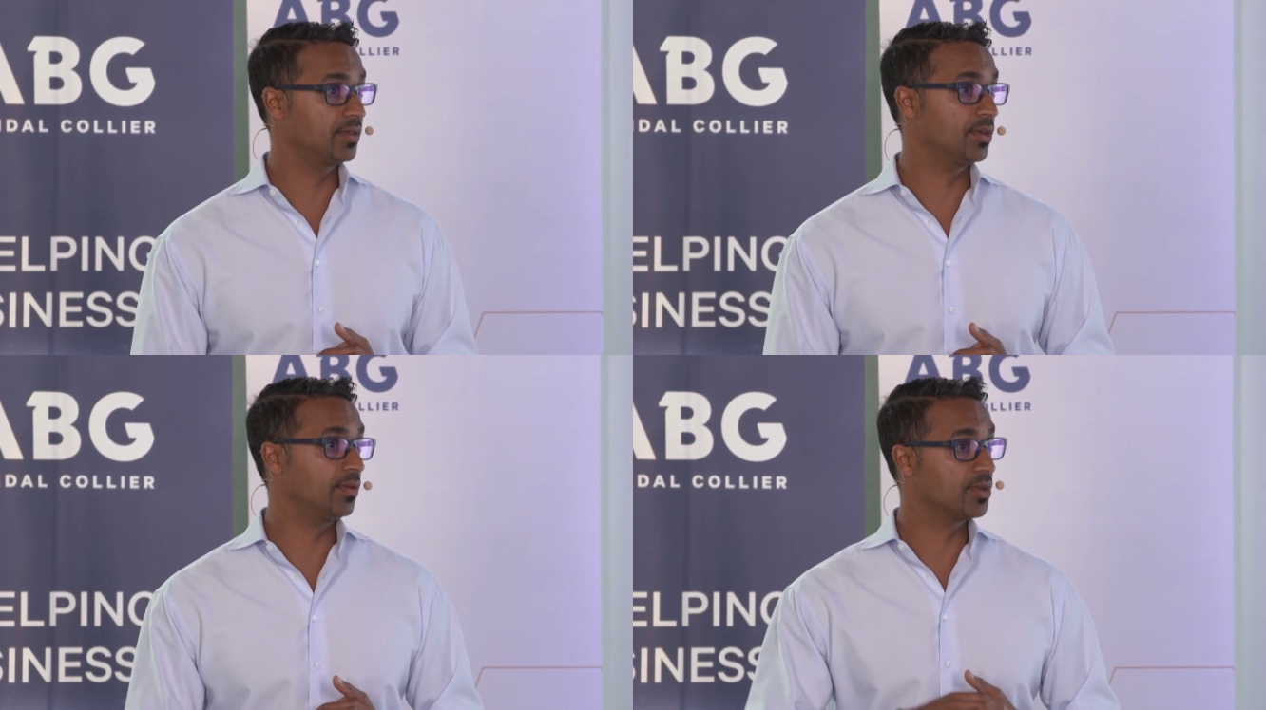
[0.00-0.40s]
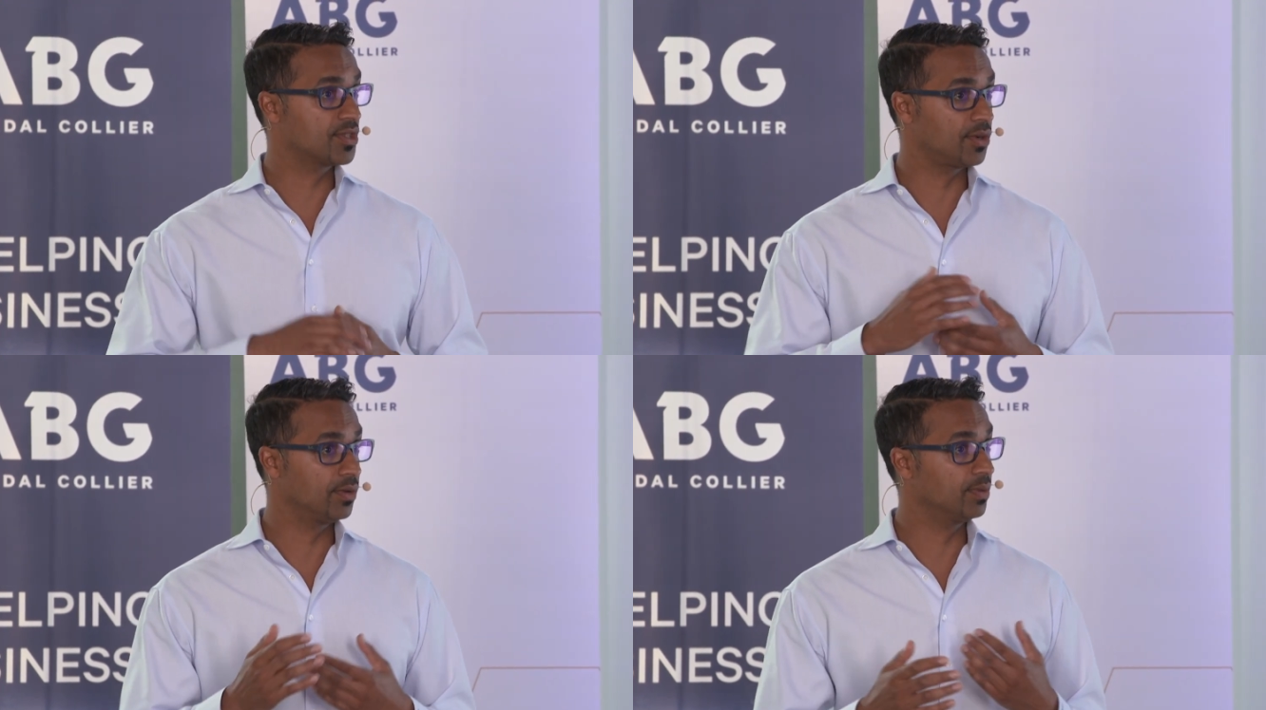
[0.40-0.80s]
So it was
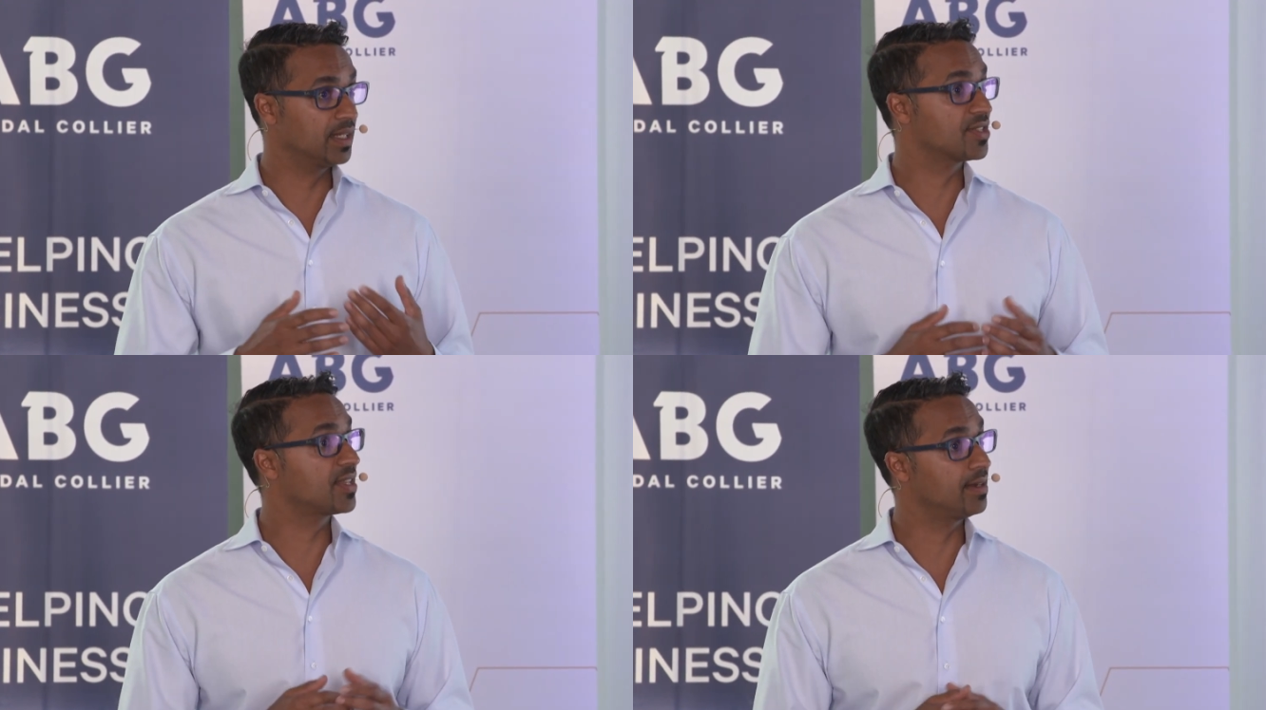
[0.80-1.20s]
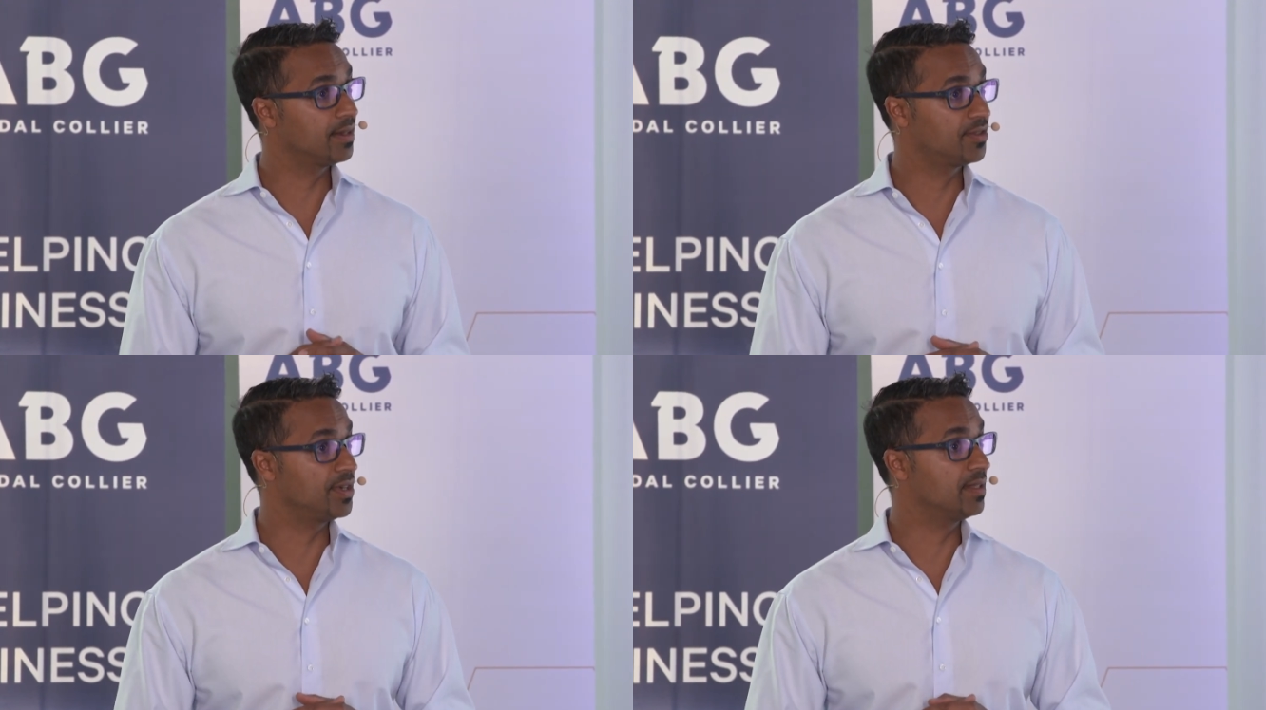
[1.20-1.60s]
solved with the
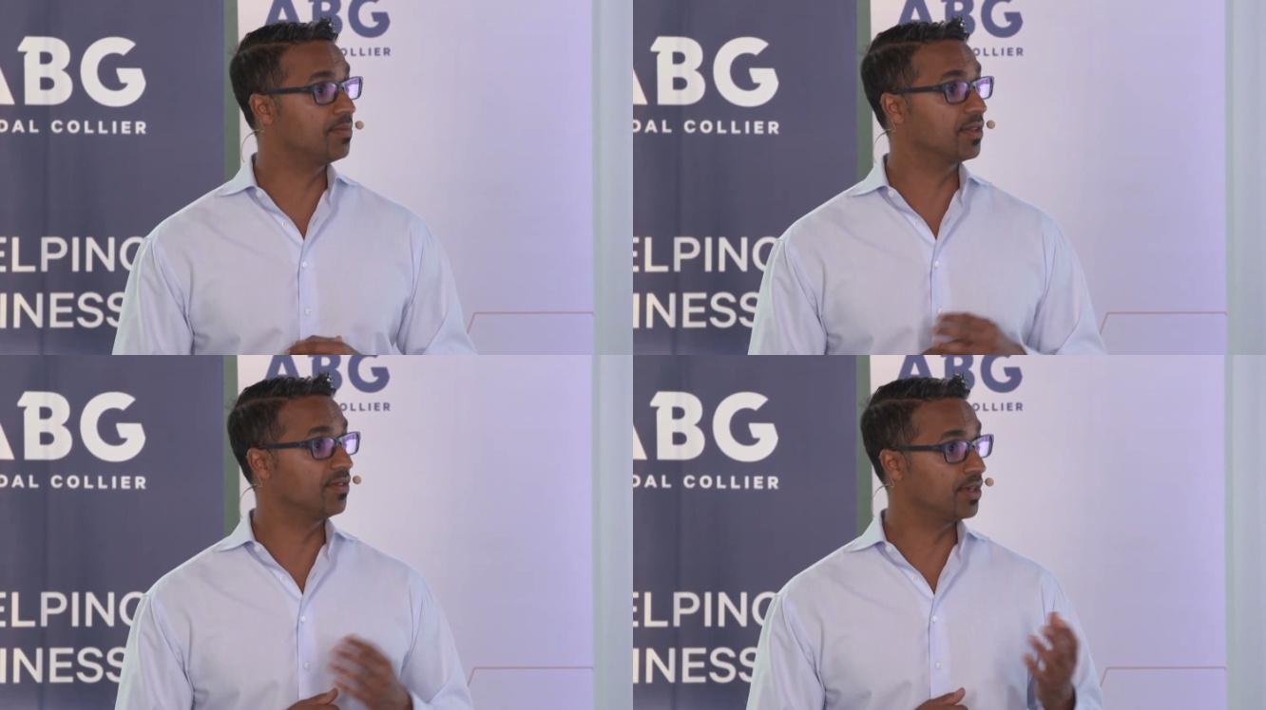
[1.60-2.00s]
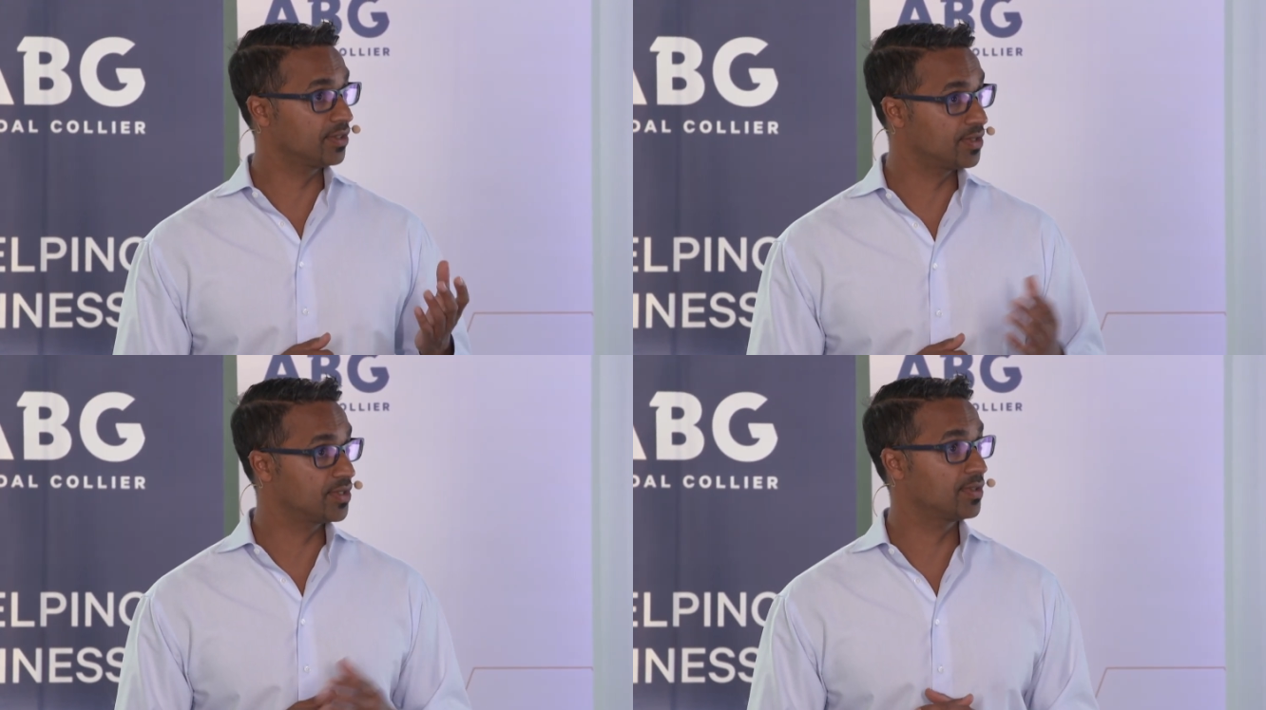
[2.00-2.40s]
standard treatment
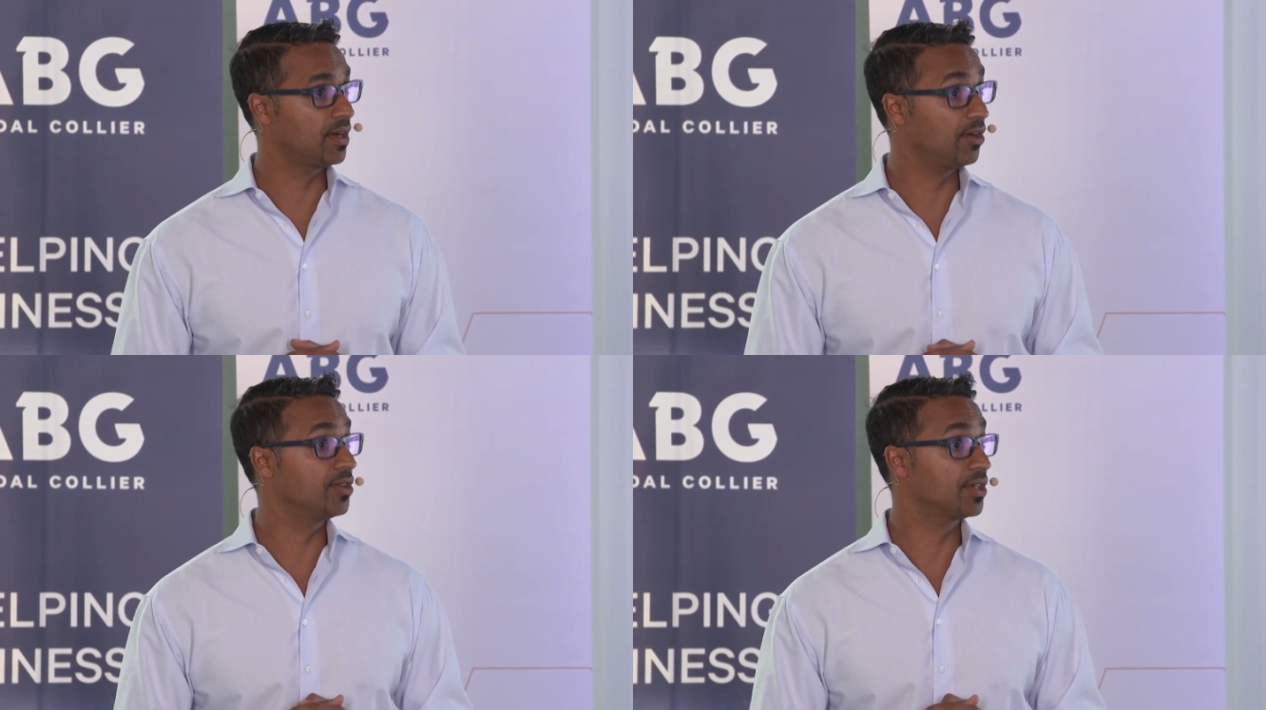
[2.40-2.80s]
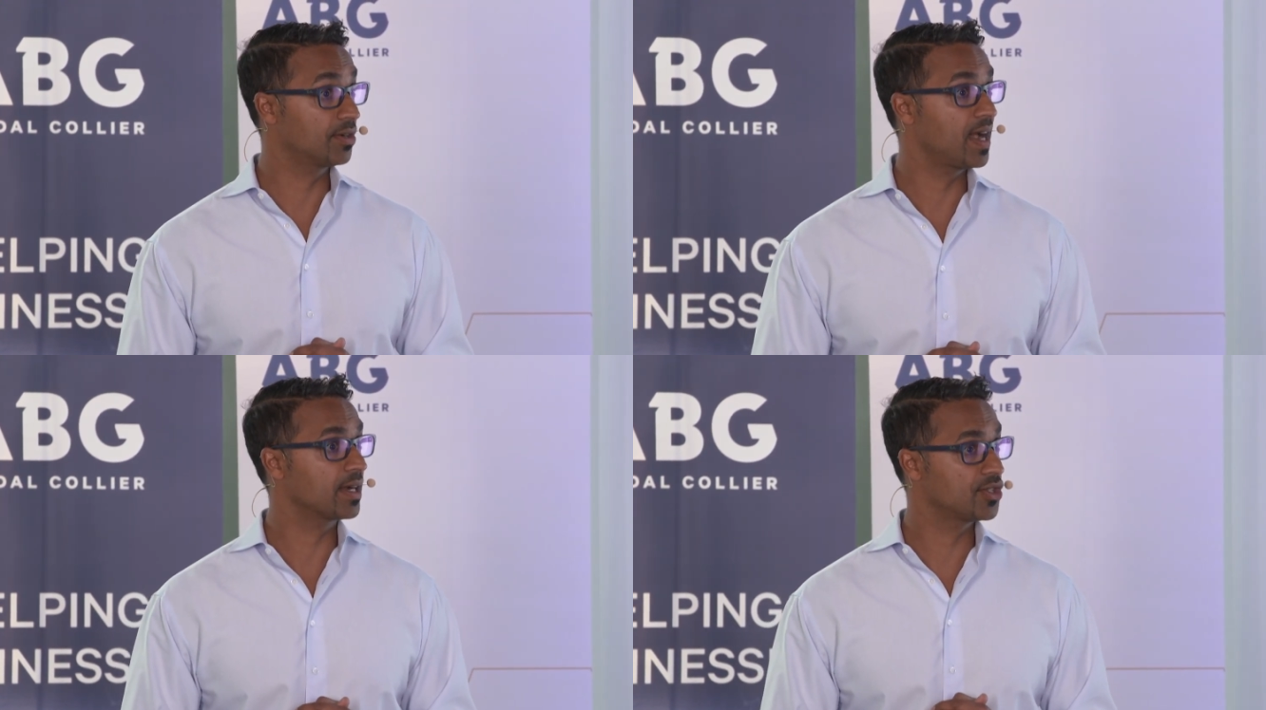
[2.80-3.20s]
versus allergic
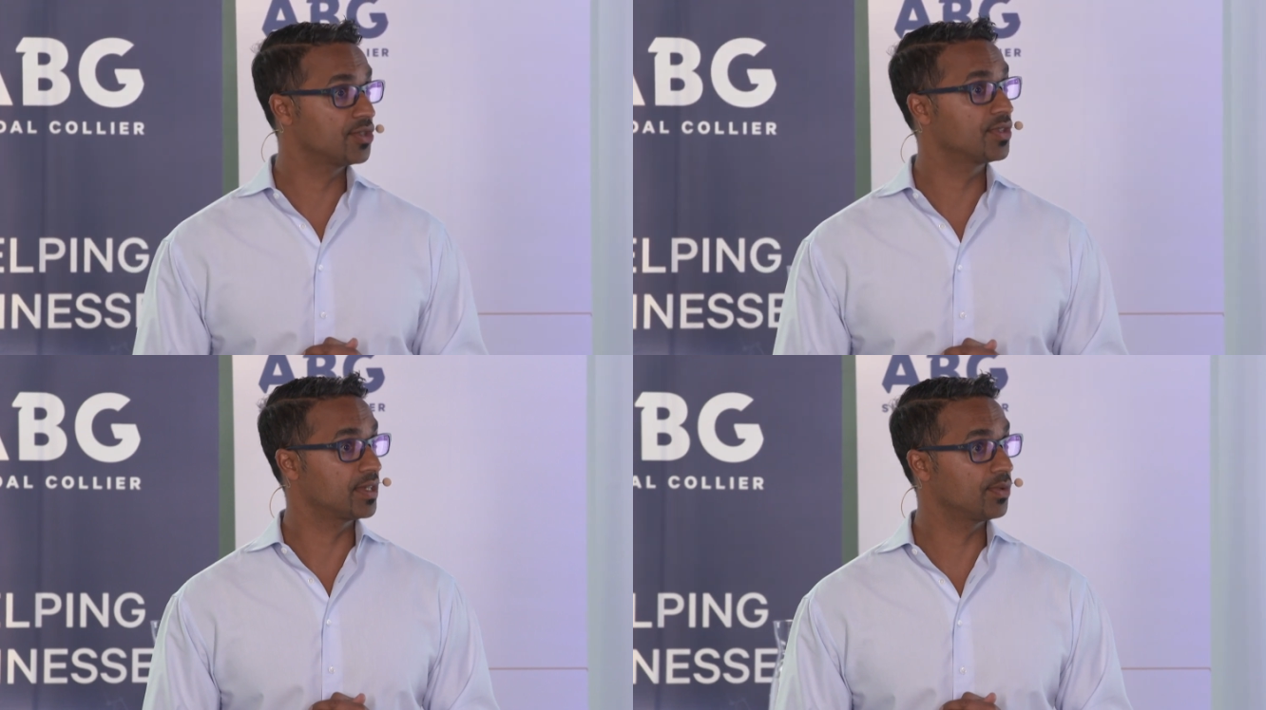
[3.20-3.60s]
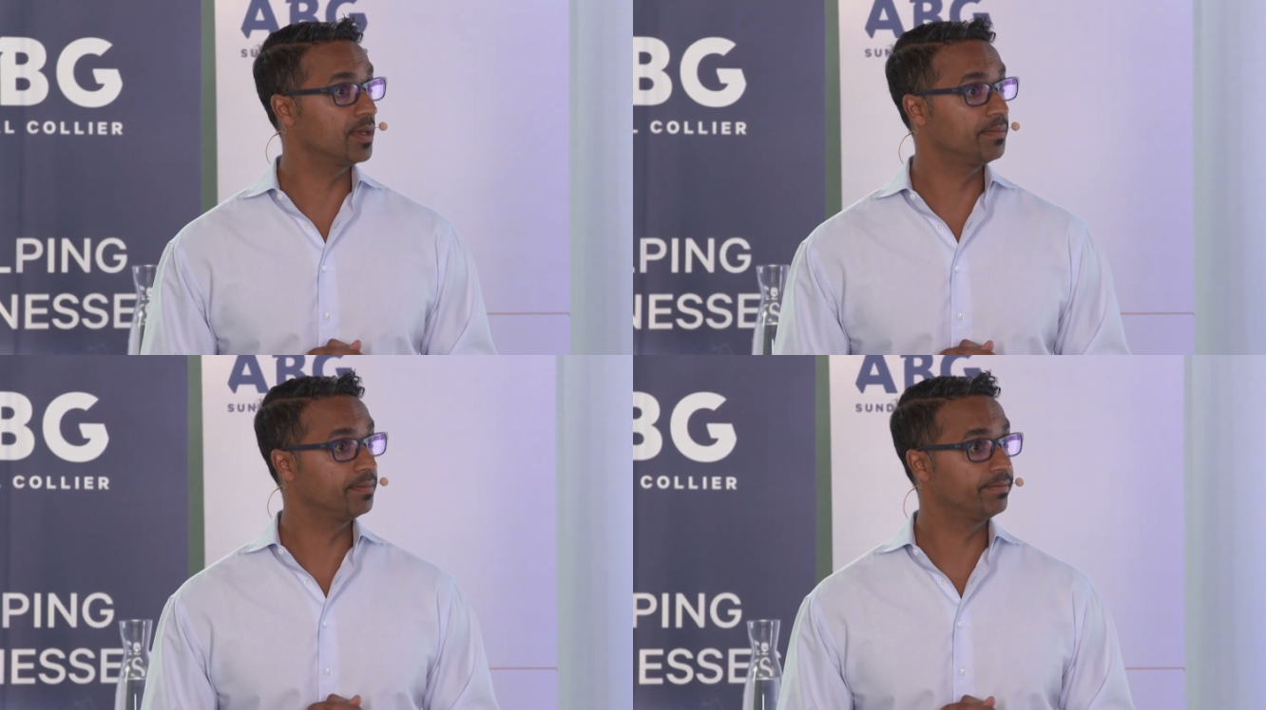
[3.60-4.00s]
reactions as well.